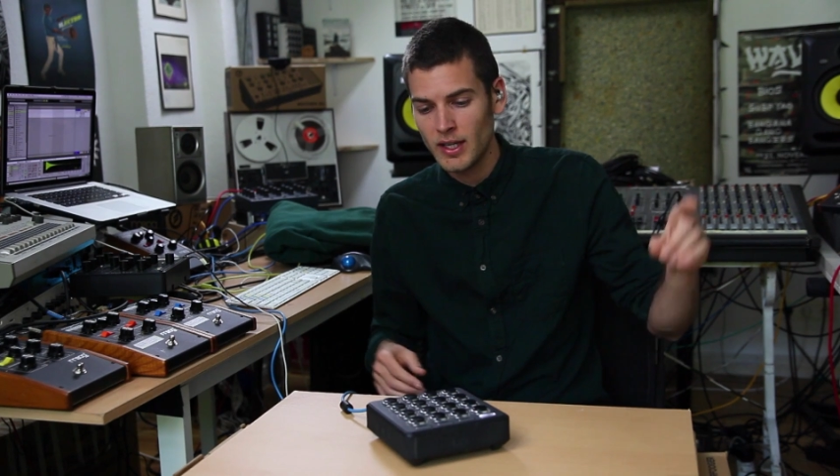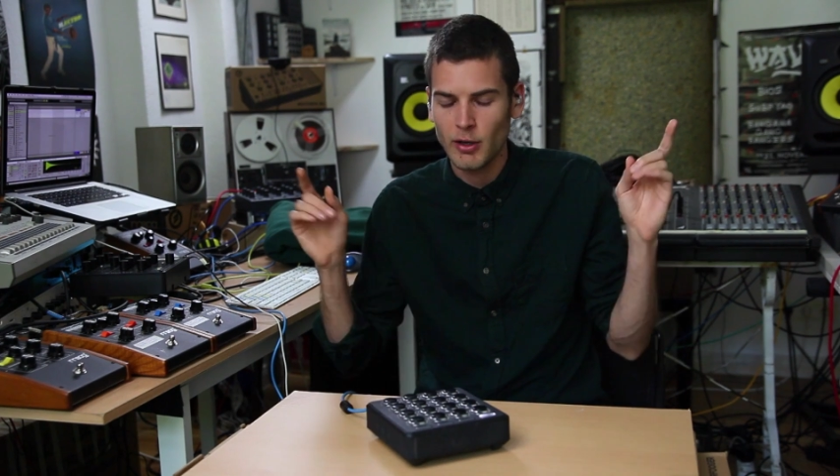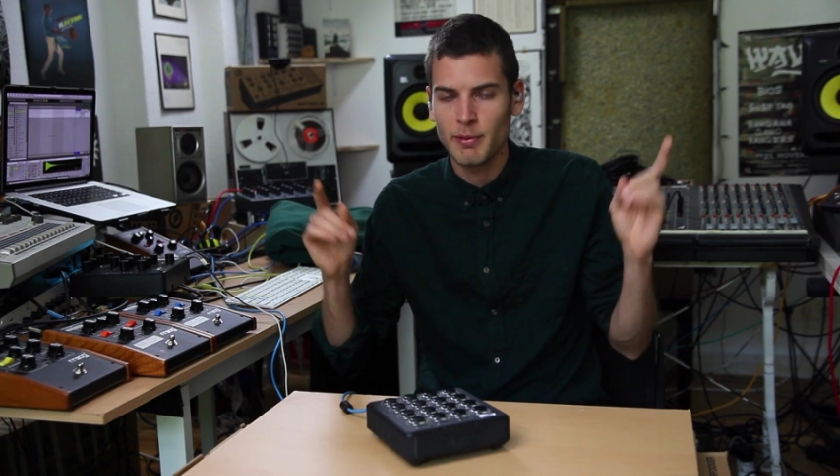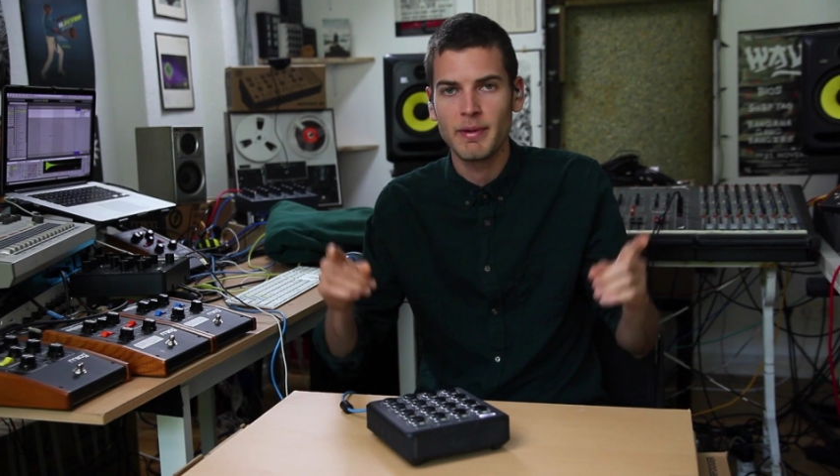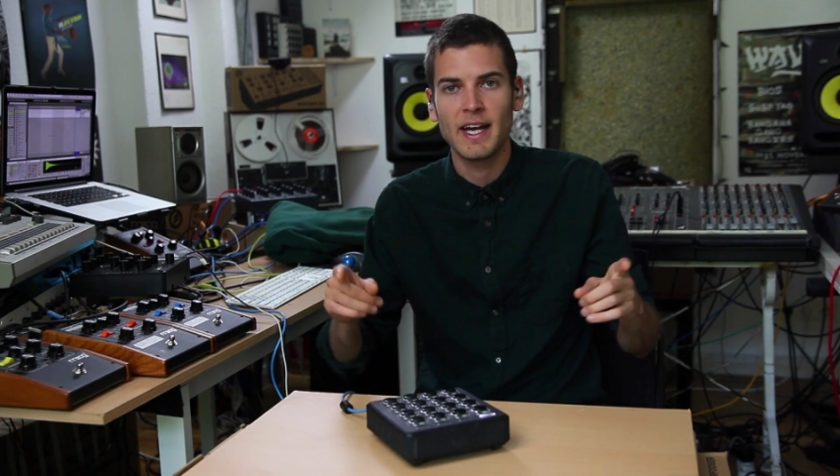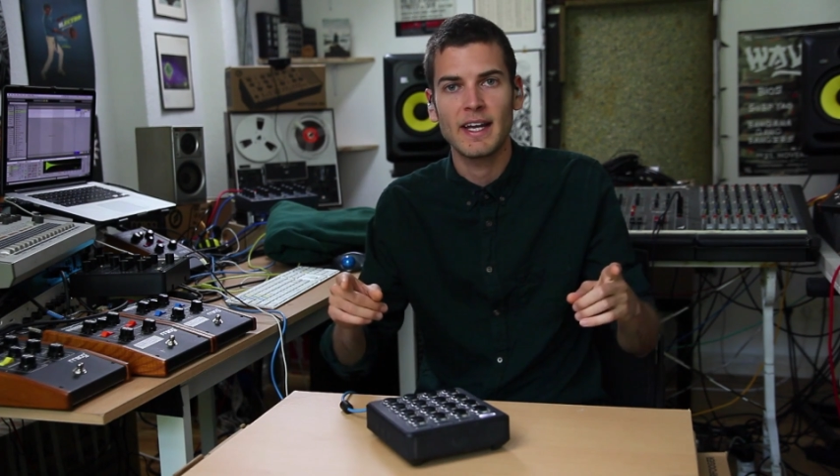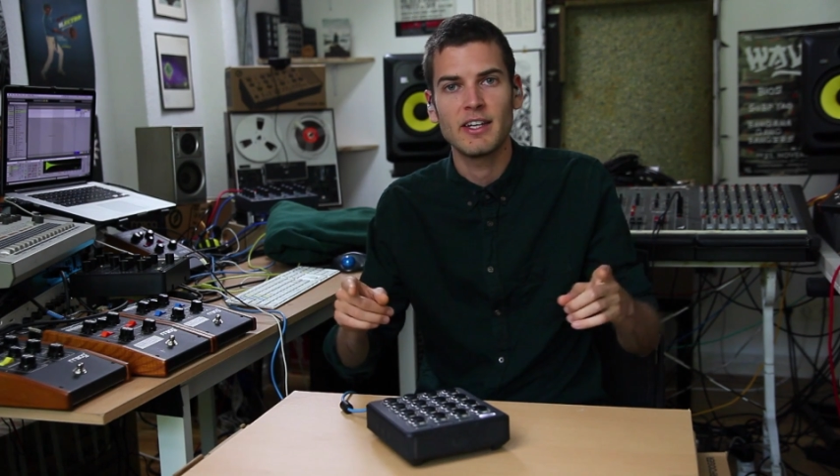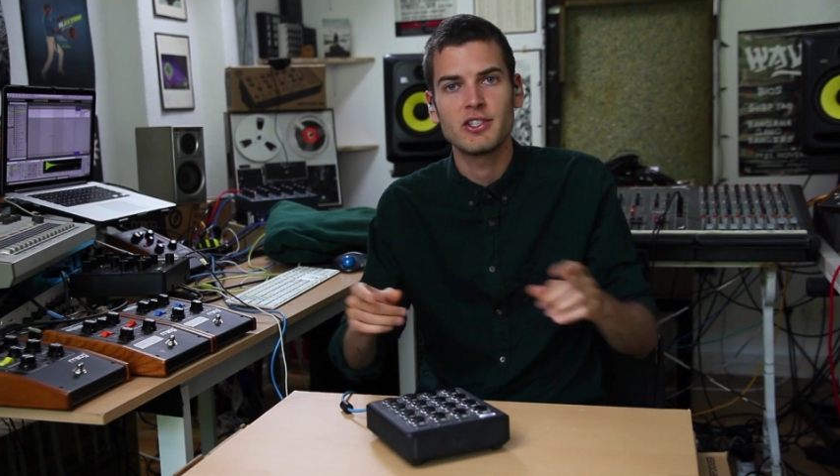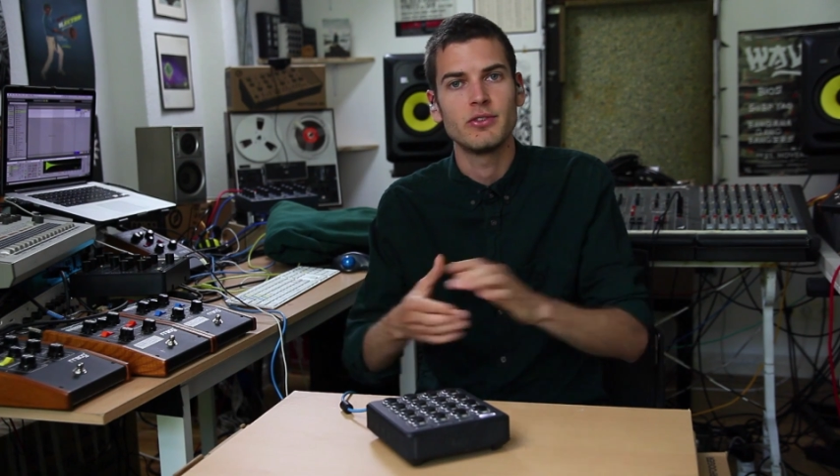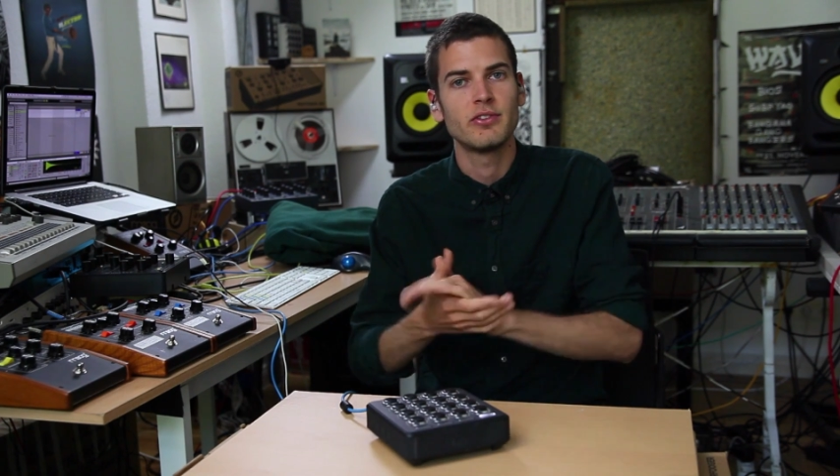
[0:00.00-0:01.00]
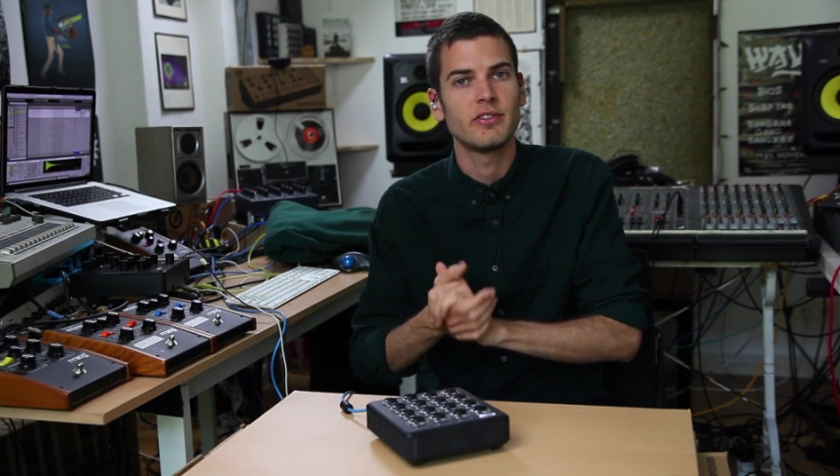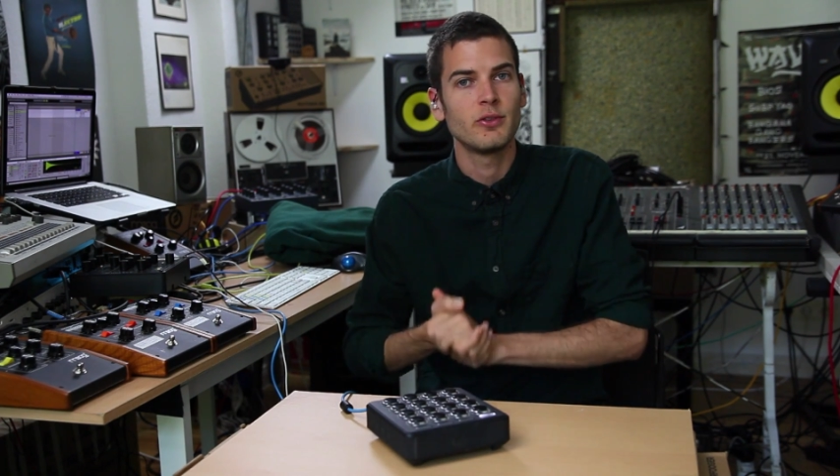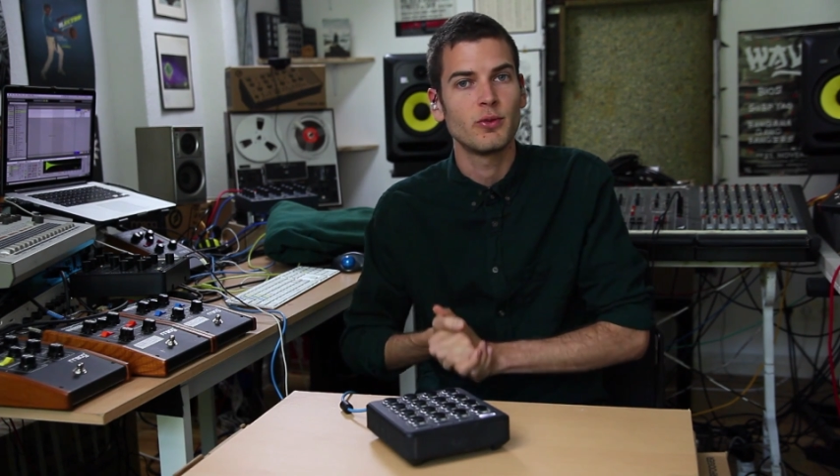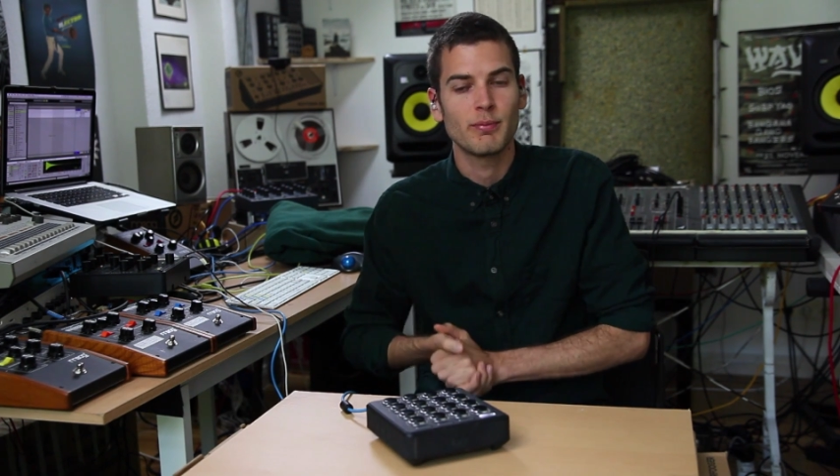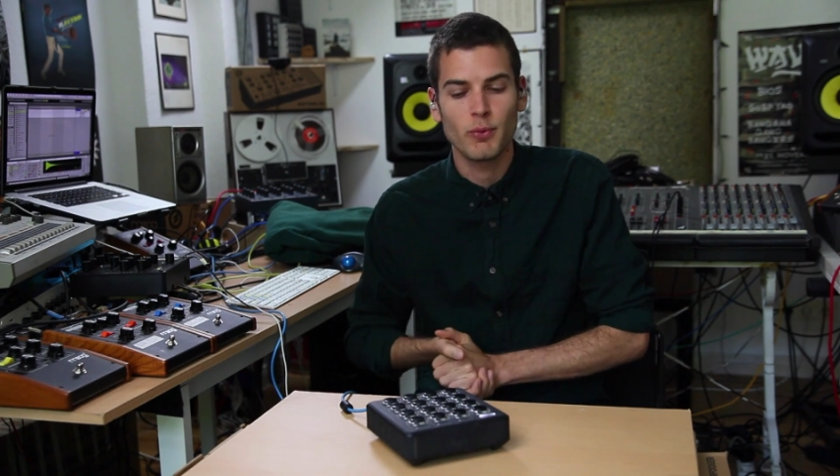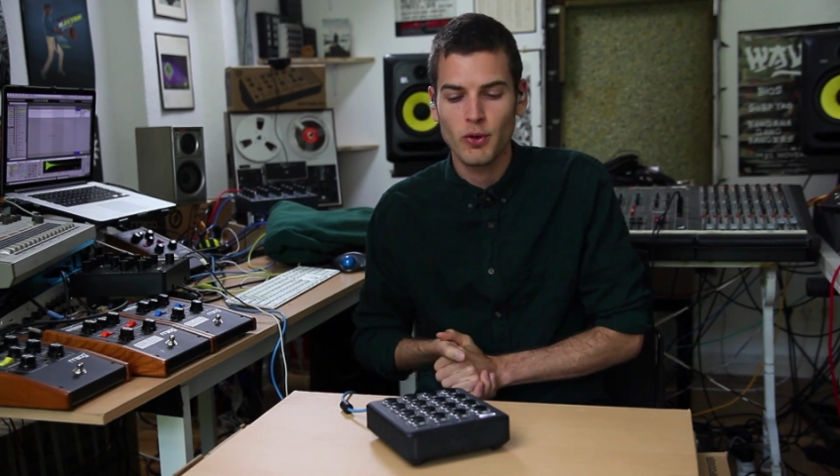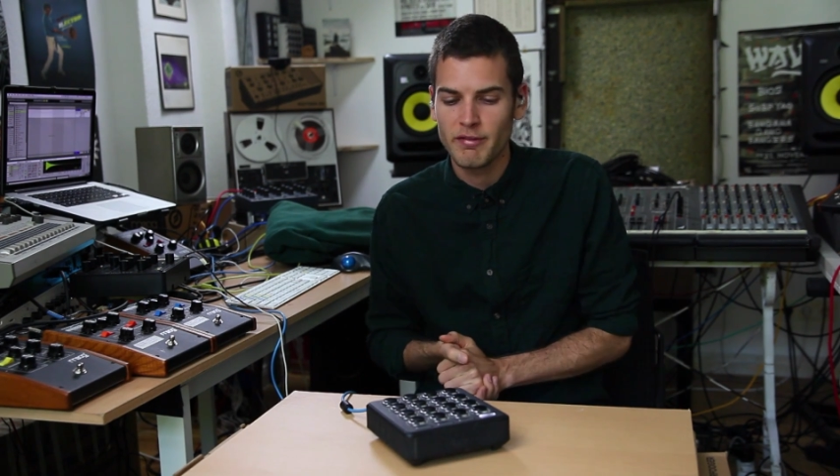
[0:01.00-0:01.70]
I'll be back at you soon with more